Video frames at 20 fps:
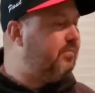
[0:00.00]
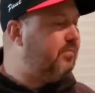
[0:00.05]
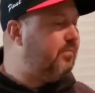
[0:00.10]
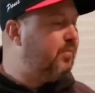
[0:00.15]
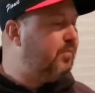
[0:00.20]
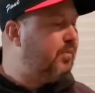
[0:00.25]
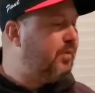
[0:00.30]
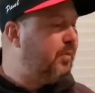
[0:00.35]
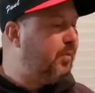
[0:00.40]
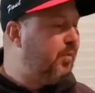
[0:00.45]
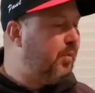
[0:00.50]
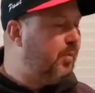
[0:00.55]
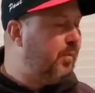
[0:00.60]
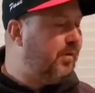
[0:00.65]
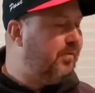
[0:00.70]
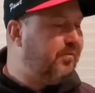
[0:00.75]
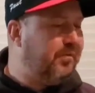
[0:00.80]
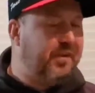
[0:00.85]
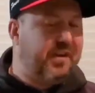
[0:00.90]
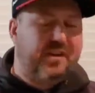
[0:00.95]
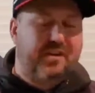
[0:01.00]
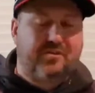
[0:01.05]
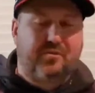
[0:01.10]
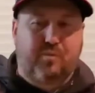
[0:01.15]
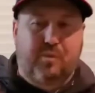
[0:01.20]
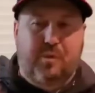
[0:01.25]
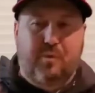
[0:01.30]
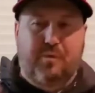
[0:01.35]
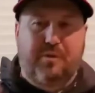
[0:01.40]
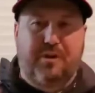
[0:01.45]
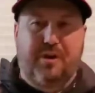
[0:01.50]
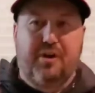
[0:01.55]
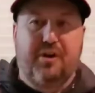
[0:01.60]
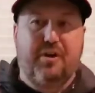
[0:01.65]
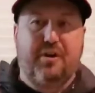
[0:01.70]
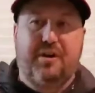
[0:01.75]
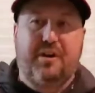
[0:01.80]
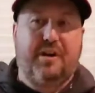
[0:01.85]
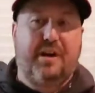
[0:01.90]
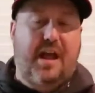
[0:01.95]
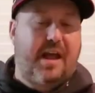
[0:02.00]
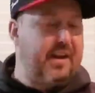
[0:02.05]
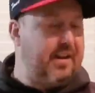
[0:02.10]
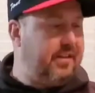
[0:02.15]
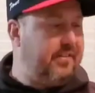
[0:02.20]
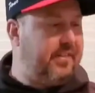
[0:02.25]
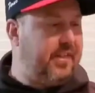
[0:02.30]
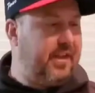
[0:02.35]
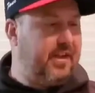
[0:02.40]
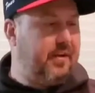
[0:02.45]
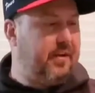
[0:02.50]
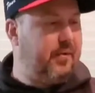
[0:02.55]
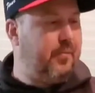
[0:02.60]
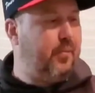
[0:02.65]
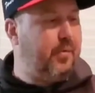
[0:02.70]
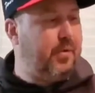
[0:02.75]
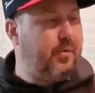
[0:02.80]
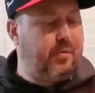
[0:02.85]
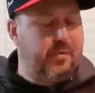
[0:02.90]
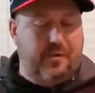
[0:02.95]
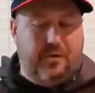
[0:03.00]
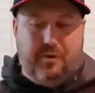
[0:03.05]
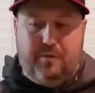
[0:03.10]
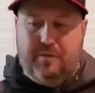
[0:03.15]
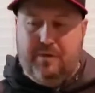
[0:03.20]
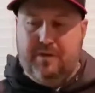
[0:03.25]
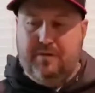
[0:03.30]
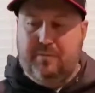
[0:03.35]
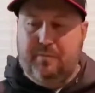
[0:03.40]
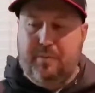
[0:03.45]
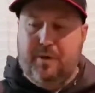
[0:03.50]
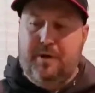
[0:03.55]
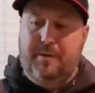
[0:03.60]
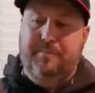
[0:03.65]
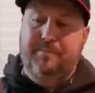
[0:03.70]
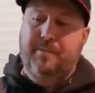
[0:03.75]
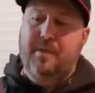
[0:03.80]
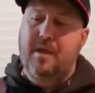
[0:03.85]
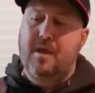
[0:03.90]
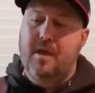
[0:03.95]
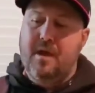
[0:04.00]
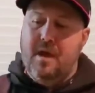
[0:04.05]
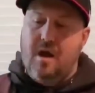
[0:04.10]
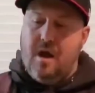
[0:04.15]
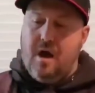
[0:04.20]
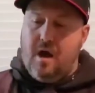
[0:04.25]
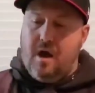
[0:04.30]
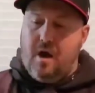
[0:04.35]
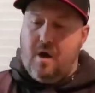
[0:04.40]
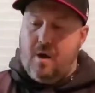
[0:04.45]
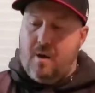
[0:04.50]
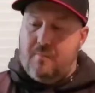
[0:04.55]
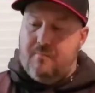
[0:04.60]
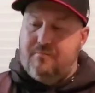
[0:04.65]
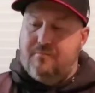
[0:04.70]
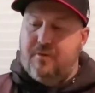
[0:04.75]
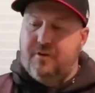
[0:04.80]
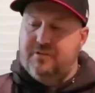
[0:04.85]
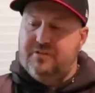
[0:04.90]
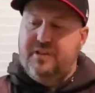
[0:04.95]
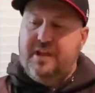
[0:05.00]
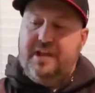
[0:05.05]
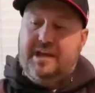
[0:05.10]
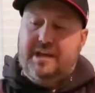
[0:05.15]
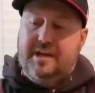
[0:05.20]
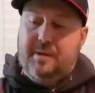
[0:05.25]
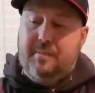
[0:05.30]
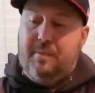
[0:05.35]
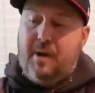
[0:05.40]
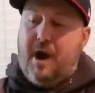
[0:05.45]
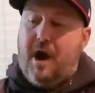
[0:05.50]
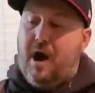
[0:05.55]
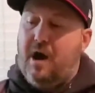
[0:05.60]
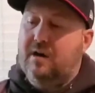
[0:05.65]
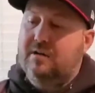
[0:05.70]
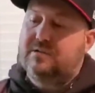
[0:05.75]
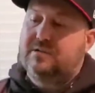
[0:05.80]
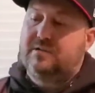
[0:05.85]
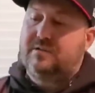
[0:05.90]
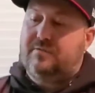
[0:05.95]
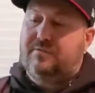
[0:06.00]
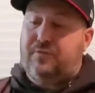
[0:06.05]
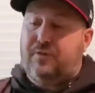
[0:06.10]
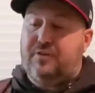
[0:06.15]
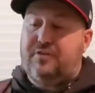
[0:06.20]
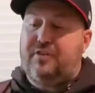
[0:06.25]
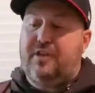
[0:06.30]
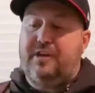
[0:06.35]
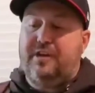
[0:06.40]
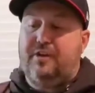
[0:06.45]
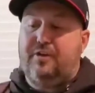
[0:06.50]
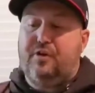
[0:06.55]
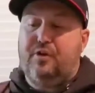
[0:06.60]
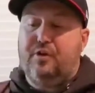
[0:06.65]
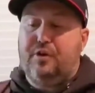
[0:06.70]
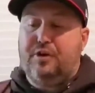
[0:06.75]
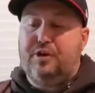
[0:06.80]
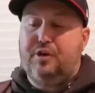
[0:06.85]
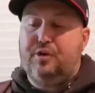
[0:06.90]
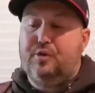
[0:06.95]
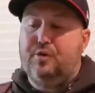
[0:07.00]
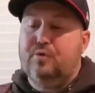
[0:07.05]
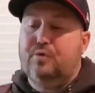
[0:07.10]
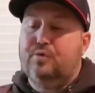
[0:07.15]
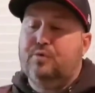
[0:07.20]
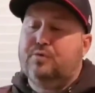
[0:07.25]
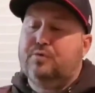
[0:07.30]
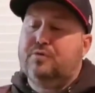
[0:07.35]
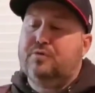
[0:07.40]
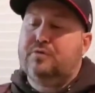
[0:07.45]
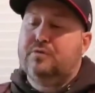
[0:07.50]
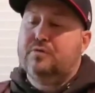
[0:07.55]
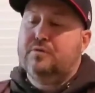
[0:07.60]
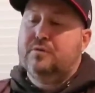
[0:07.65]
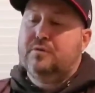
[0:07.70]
when we finished, we were done, and I didn't think that we would do this. But first thing in the box, first thing you're going to use